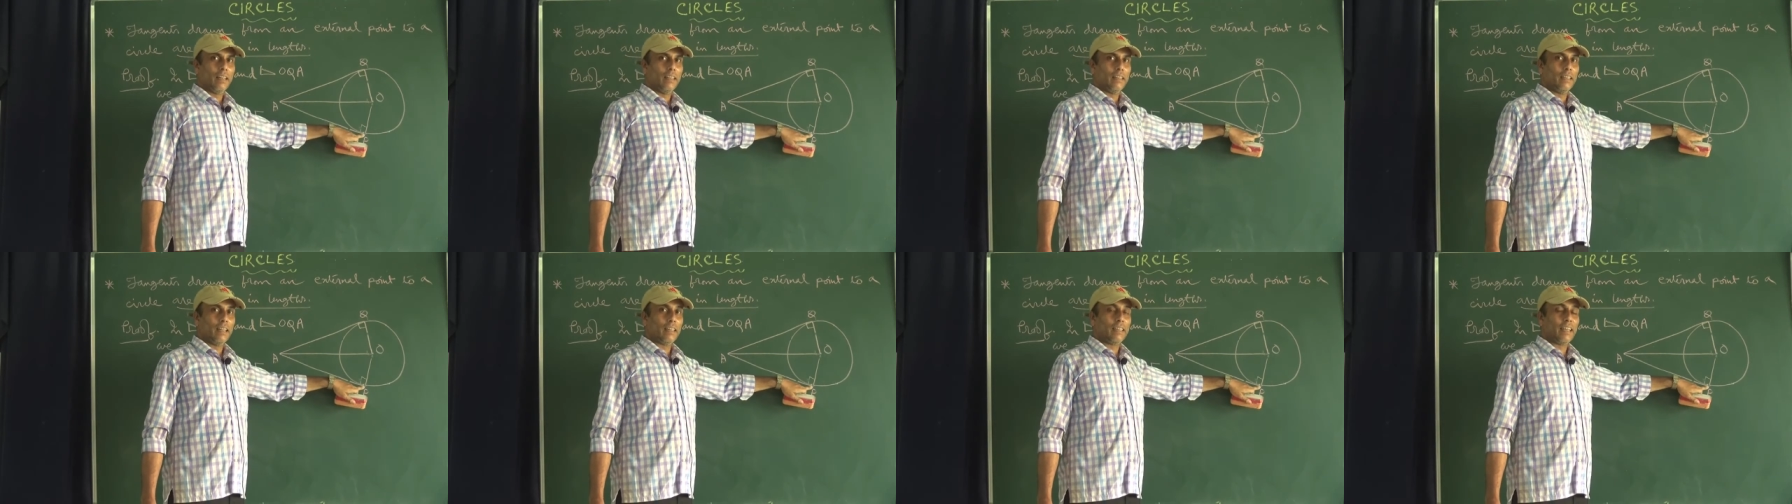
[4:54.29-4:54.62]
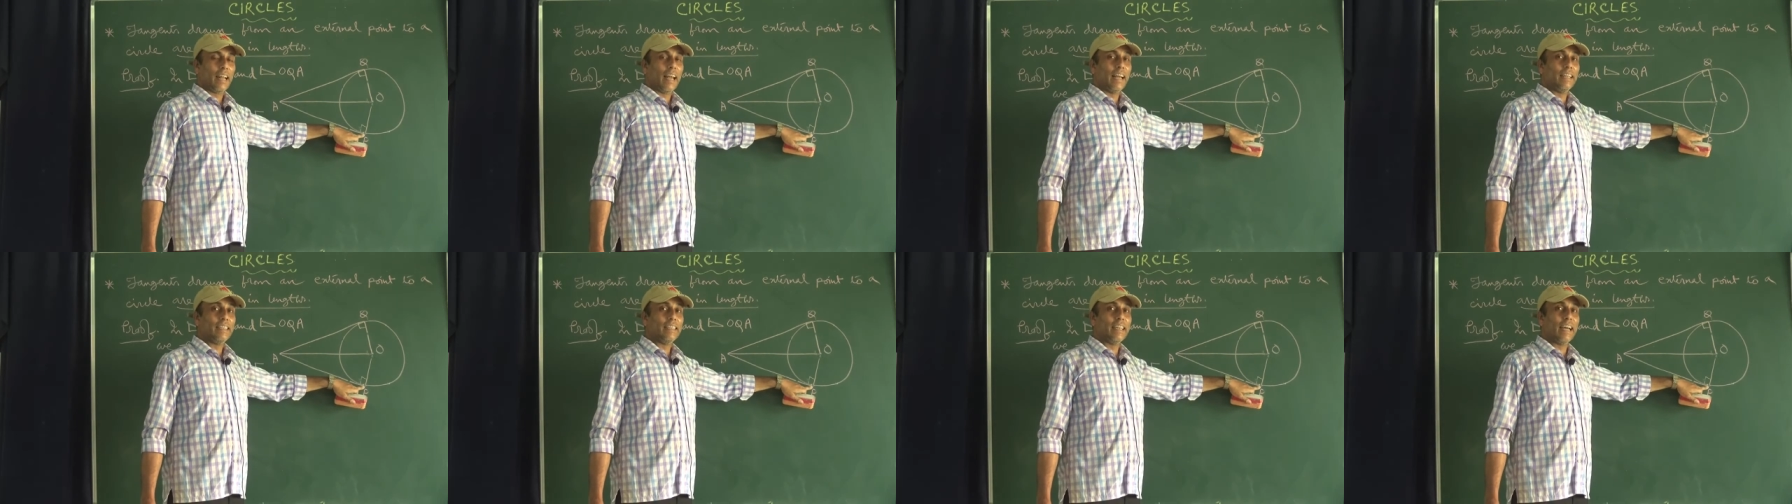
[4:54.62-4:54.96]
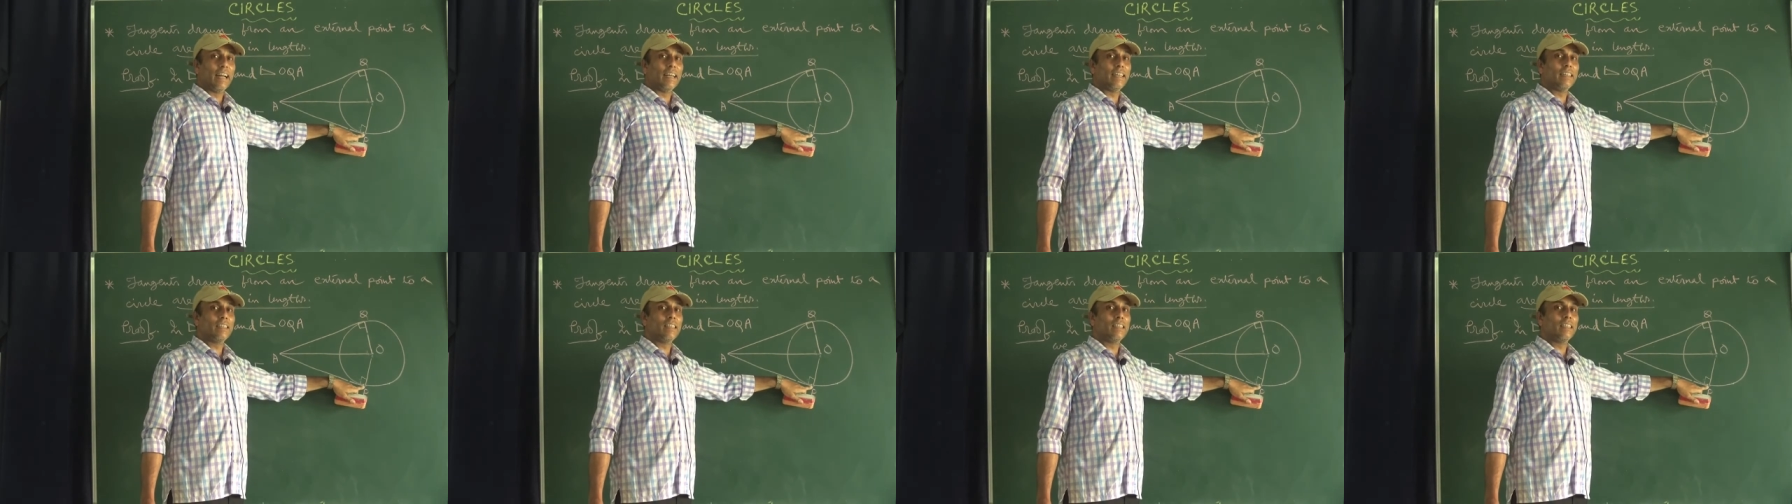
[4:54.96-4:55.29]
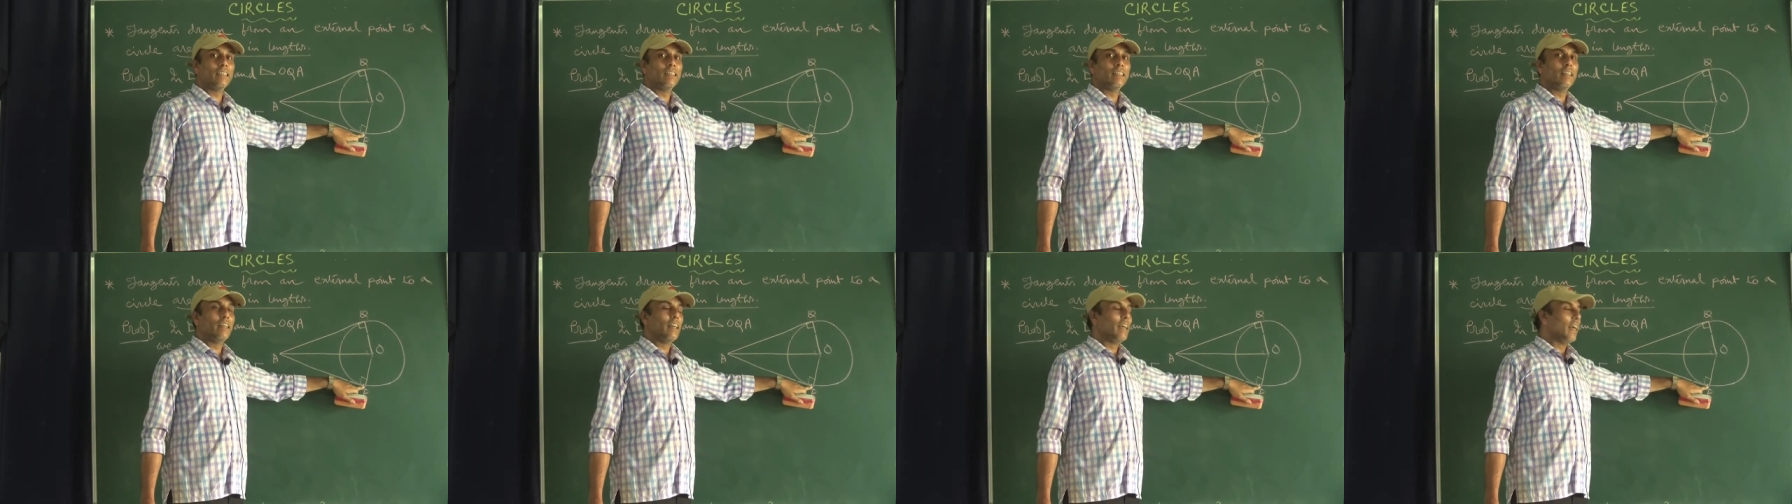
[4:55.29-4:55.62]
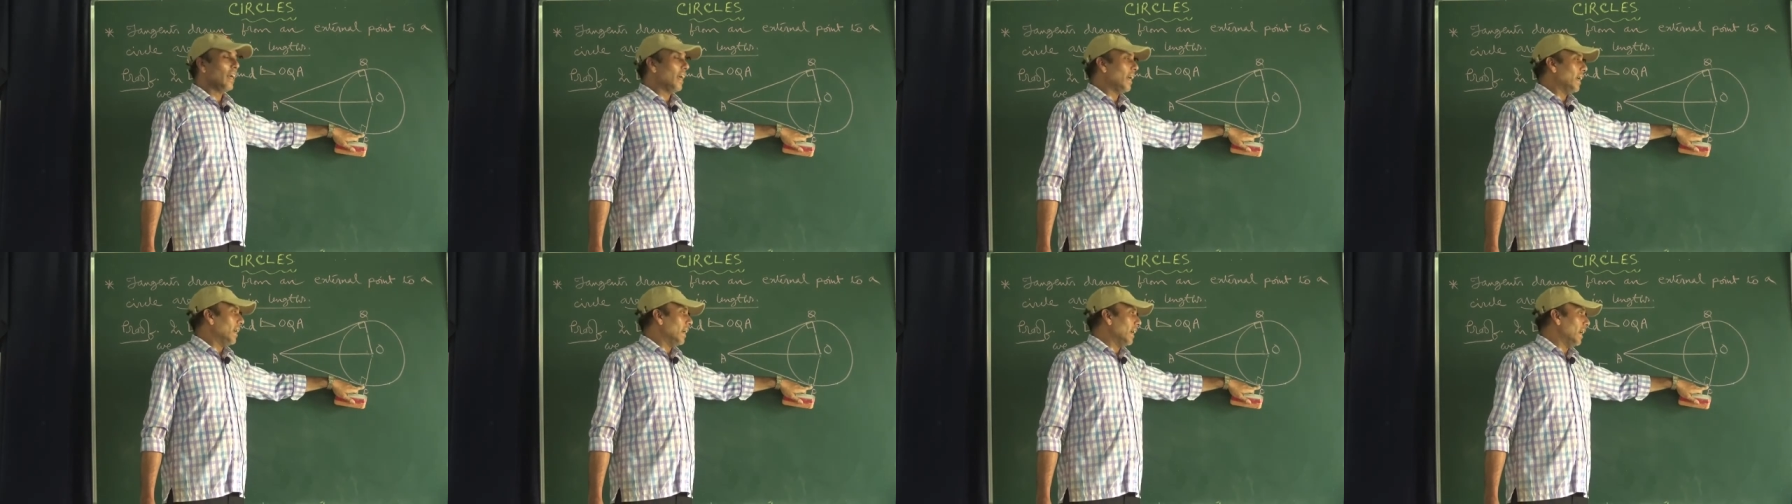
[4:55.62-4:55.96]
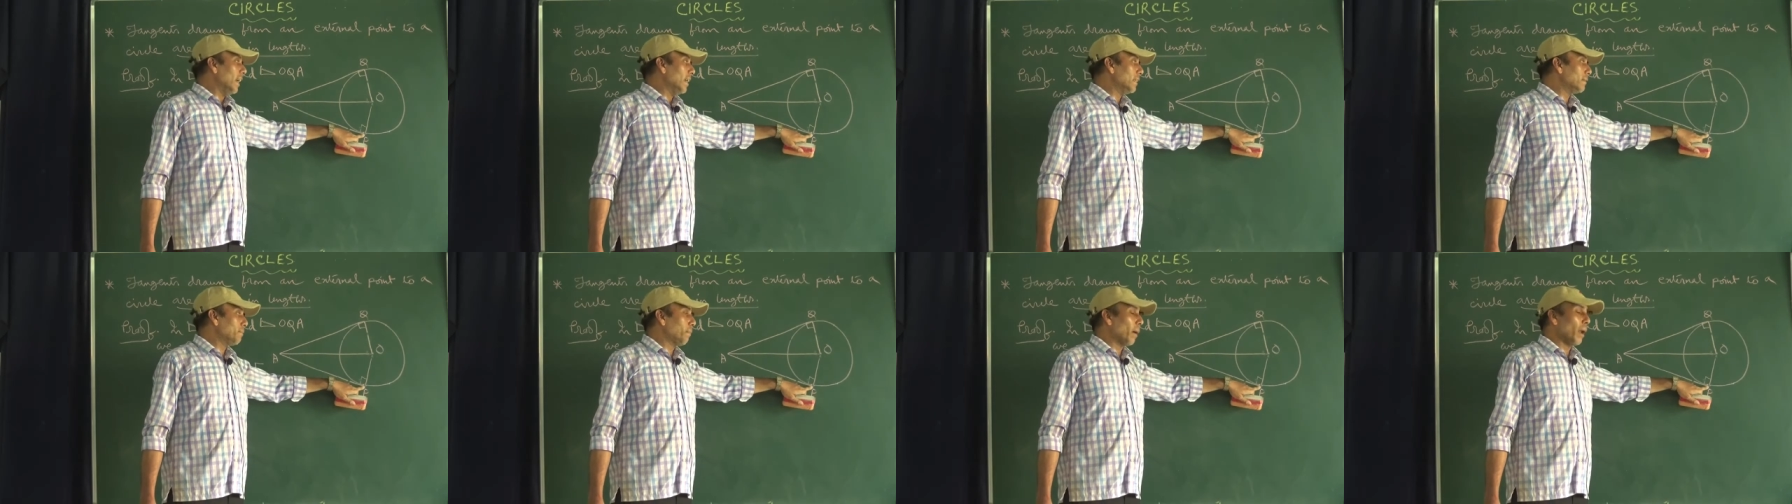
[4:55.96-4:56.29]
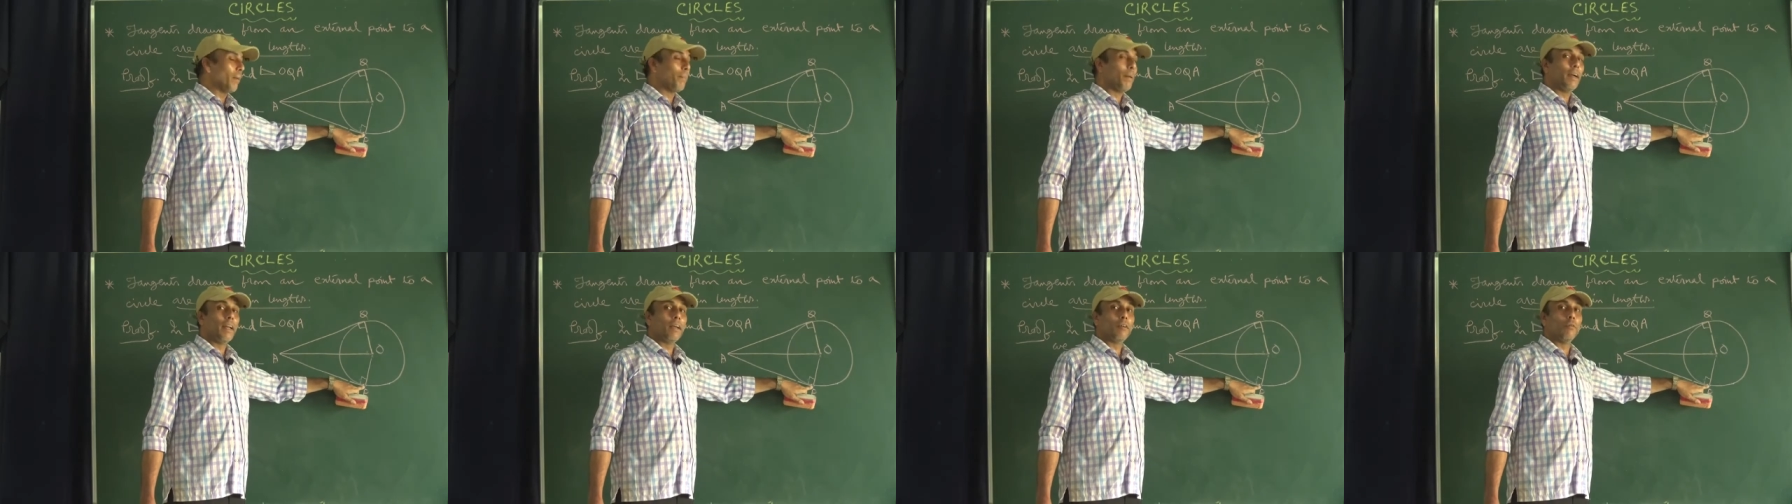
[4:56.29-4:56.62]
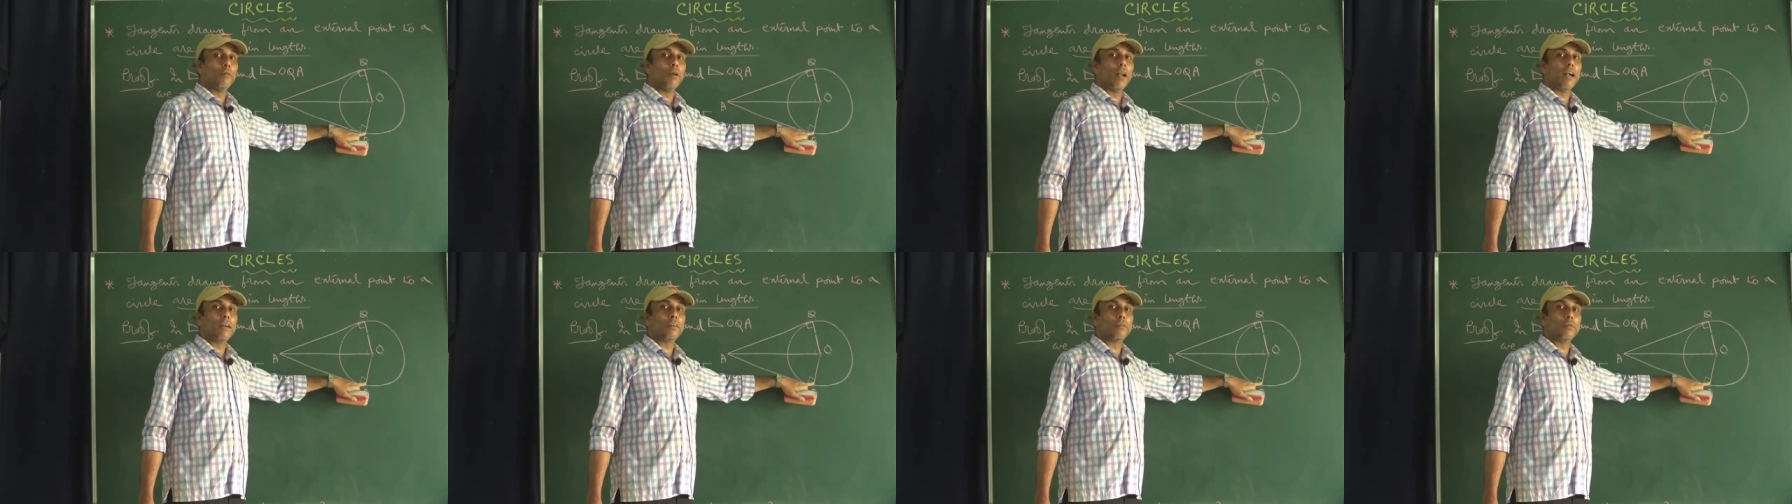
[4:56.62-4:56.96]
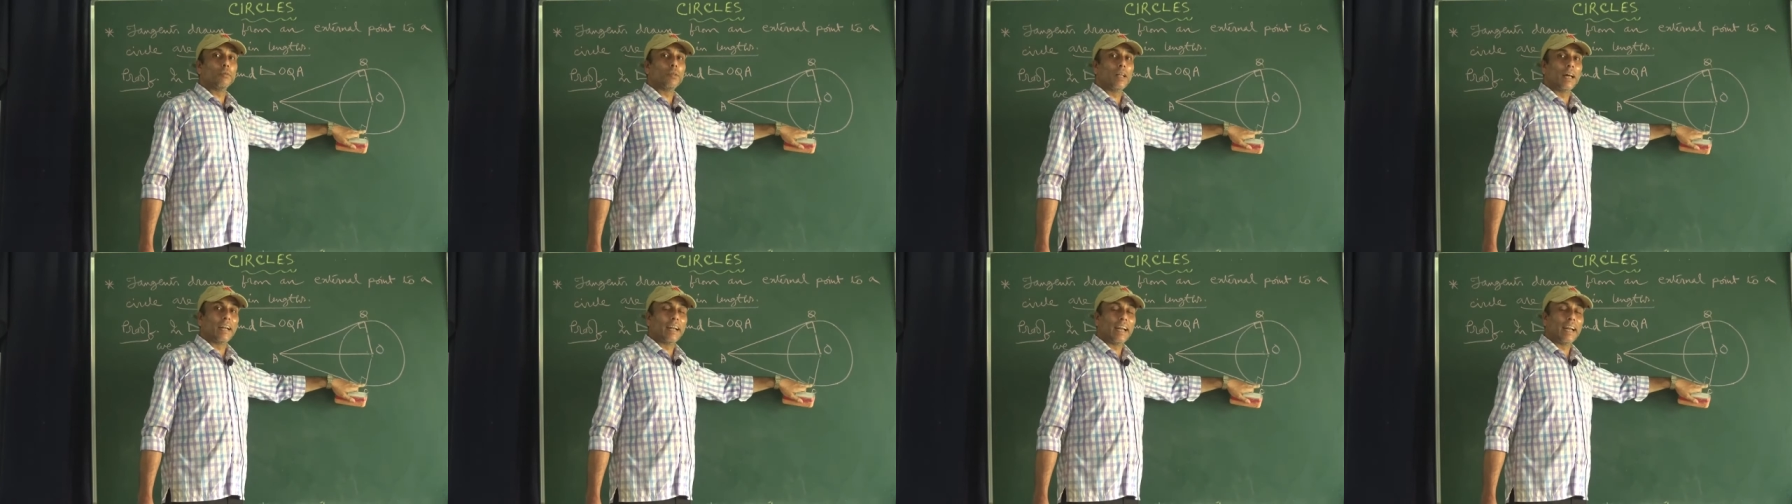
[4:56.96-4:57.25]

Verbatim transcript: The tangent is perpendicular to the